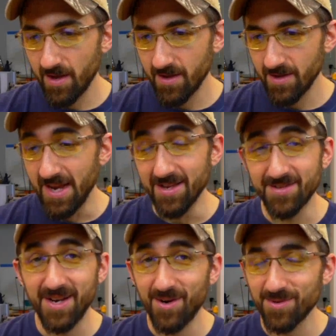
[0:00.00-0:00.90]
Yeah,
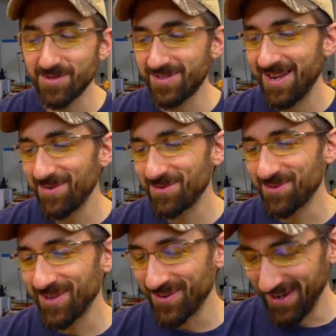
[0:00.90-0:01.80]
Saturday was Saturday was
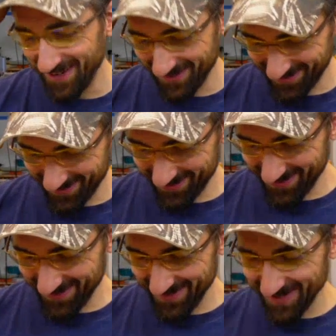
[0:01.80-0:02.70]
really great.
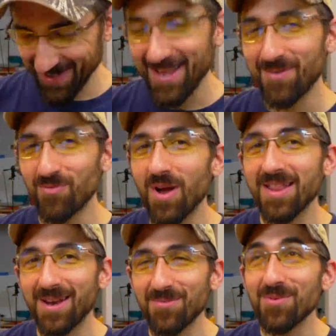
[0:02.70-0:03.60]
A lot of a
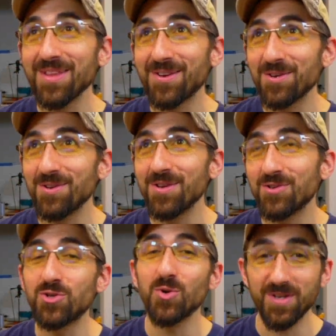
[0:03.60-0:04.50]
lot of really good
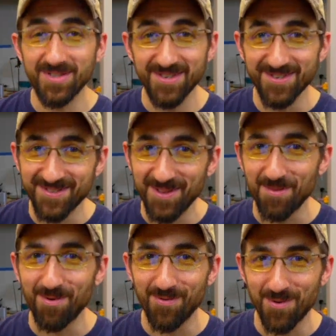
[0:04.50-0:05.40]
choices in the
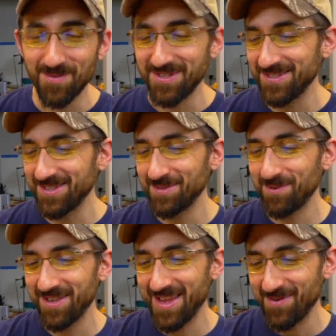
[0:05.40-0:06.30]
performances, let's put
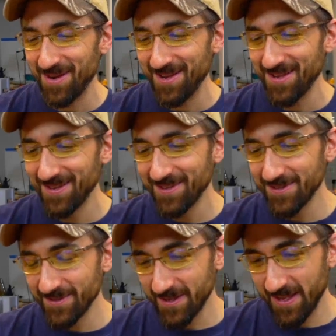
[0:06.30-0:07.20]
it that way.
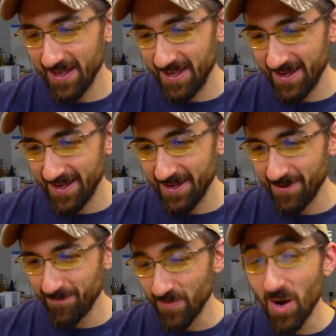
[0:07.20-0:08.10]

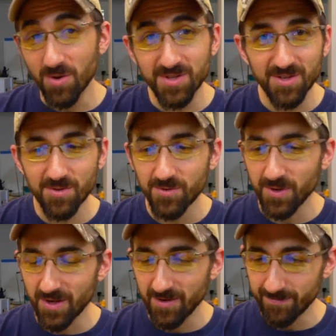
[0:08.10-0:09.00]
Um, oh, so this one's really
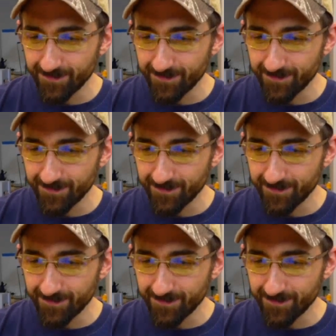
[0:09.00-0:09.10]
good.